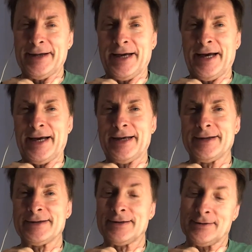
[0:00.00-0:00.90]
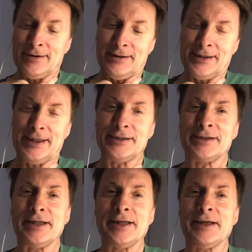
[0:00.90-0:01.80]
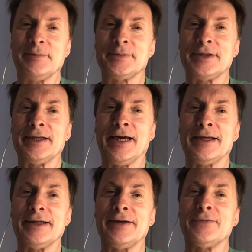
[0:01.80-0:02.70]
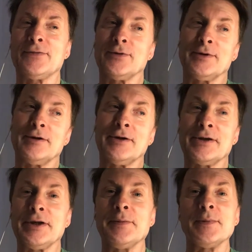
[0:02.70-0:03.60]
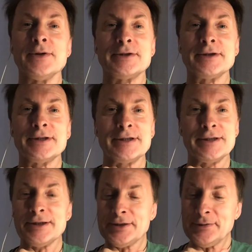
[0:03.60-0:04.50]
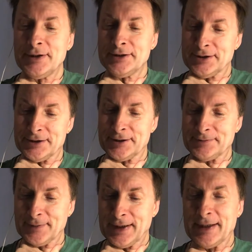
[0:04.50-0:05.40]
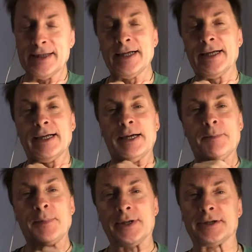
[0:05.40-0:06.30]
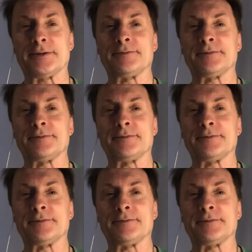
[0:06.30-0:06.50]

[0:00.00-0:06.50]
and occasionally it comes in handy for other emergency situations. But